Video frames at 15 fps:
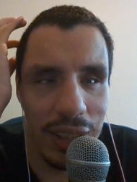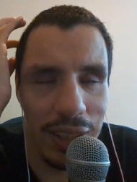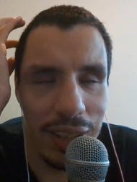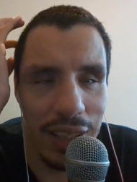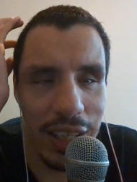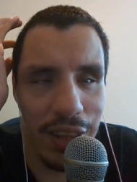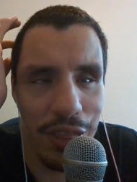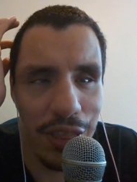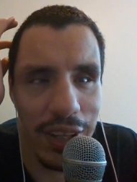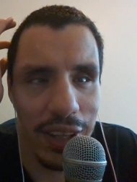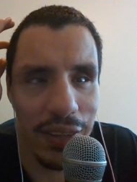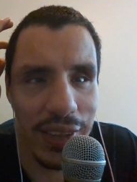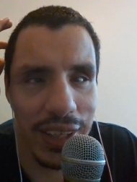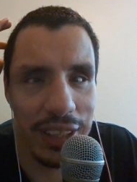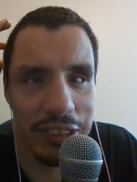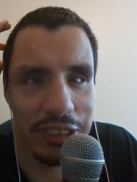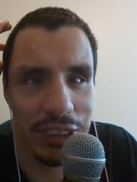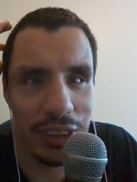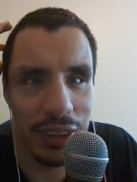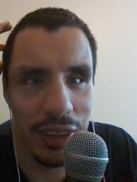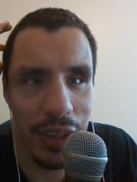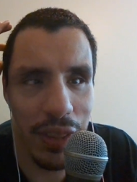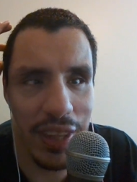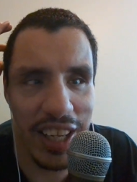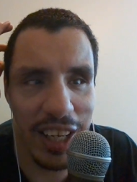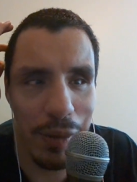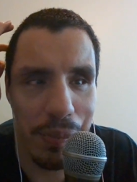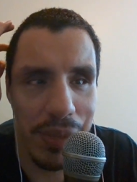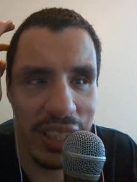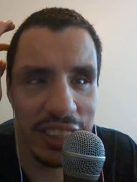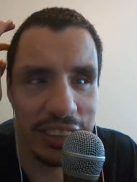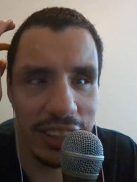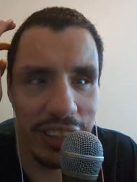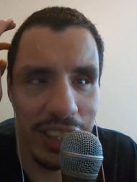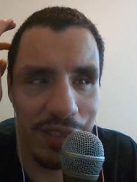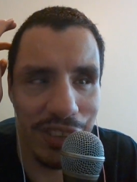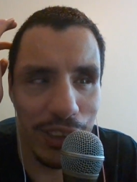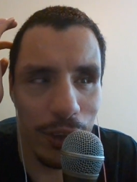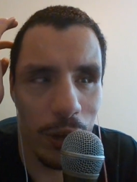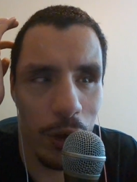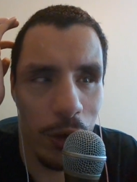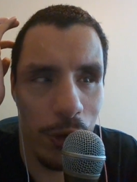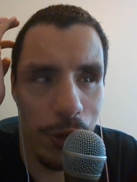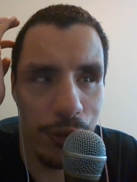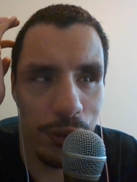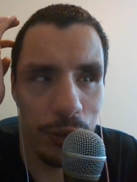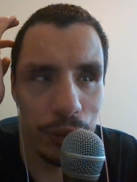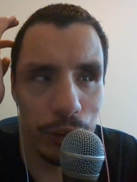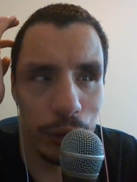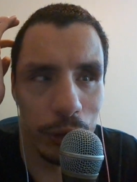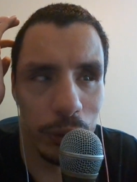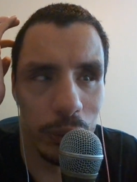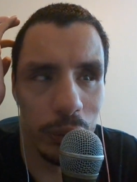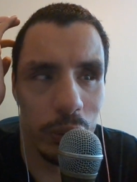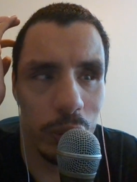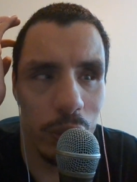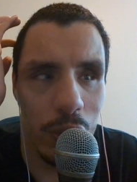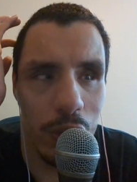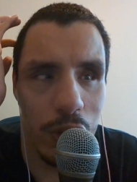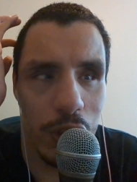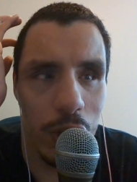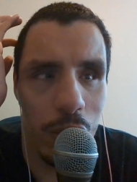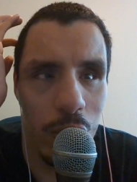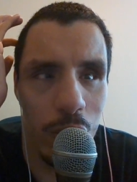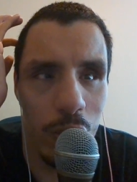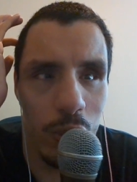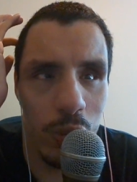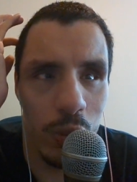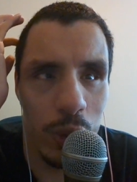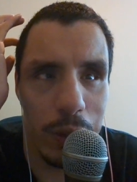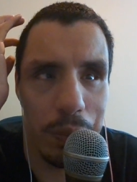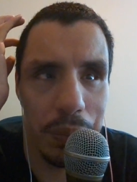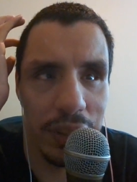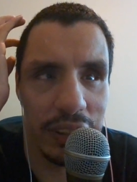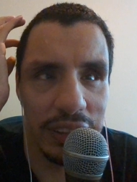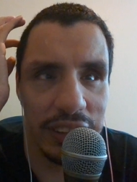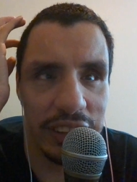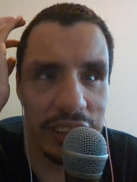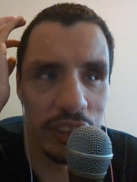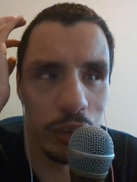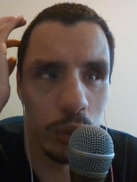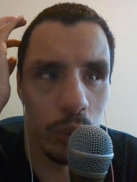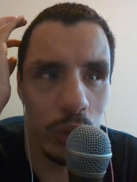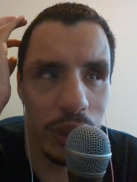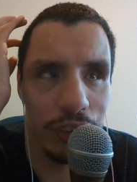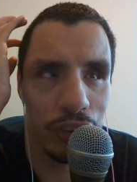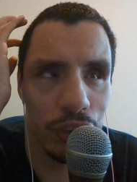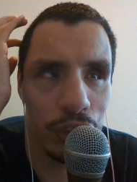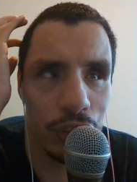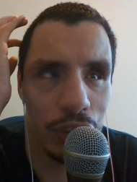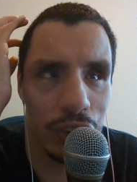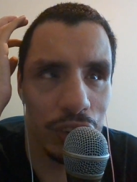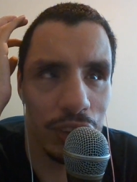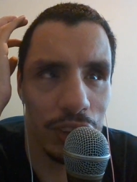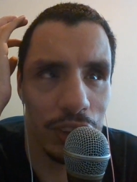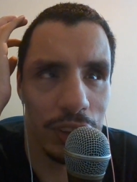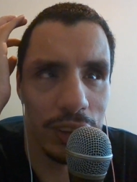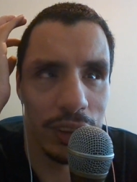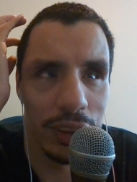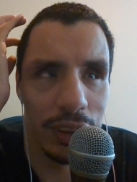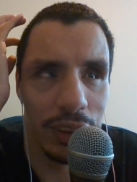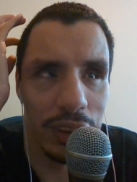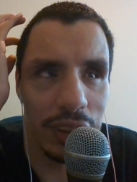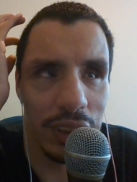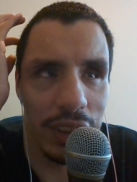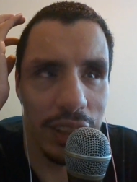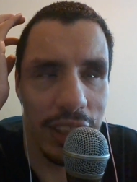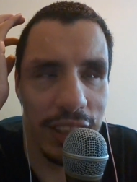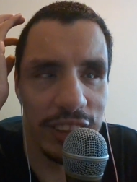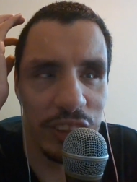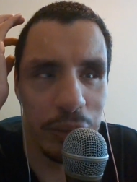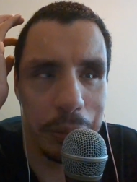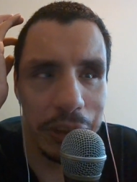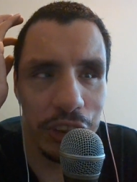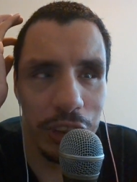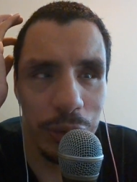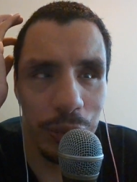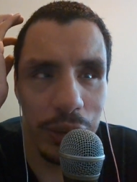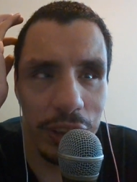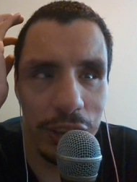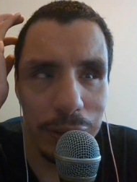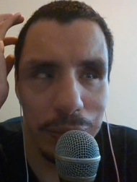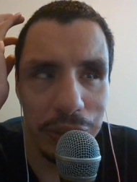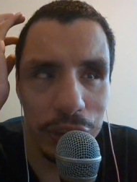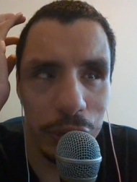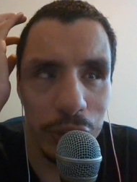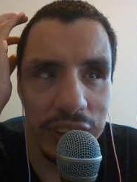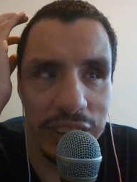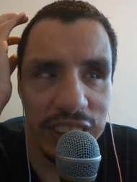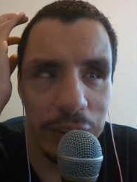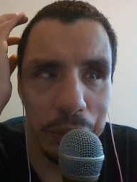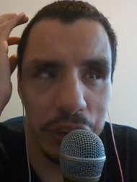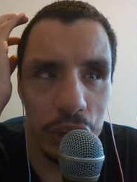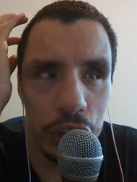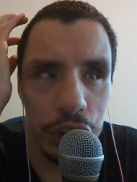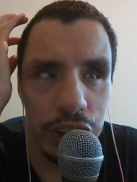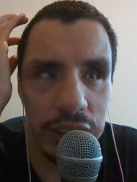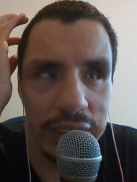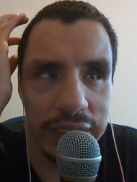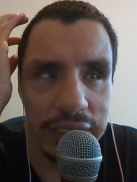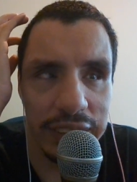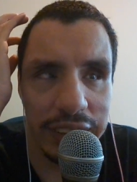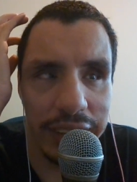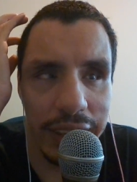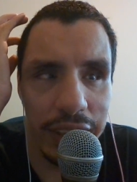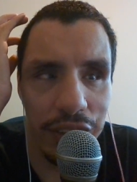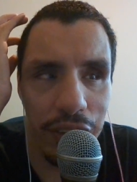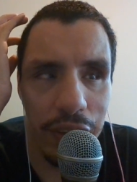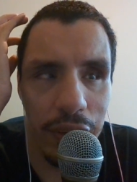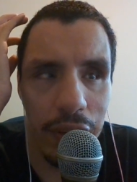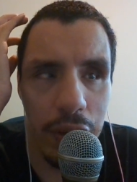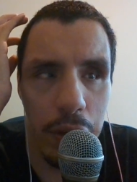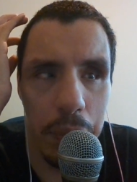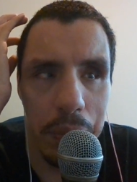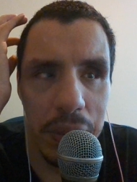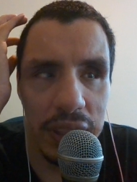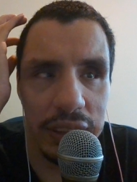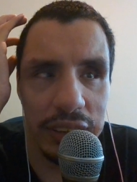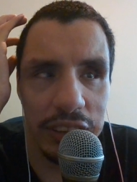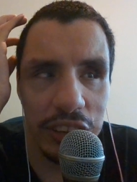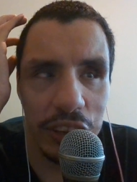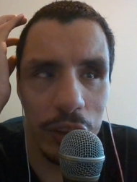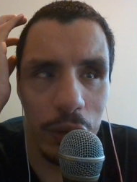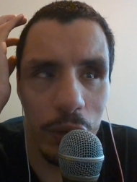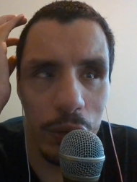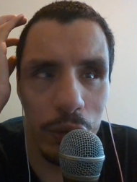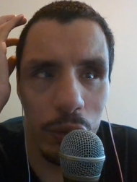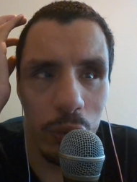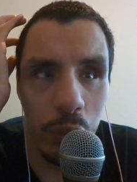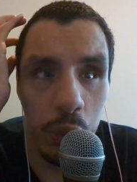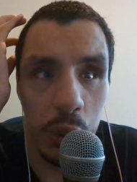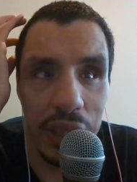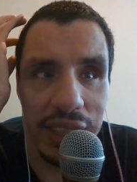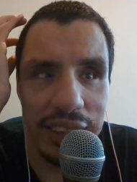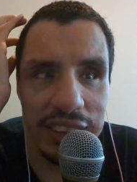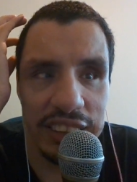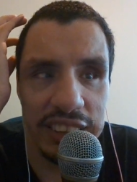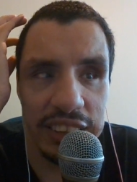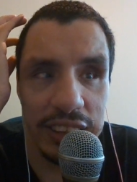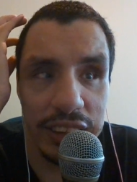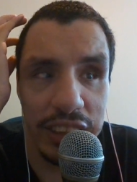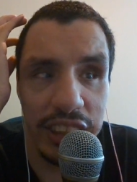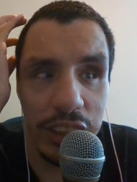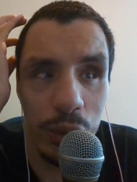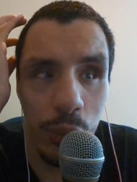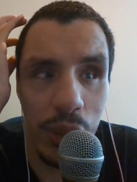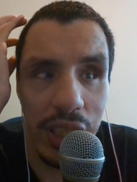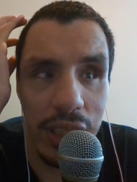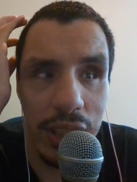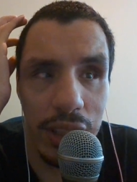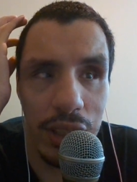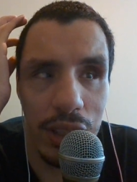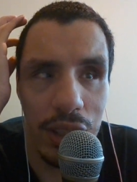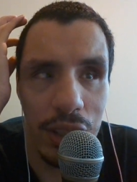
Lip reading: I think that that makes it even harder to know what button is which, especially when it comes to these machines, that the buttons aren't raised in any way.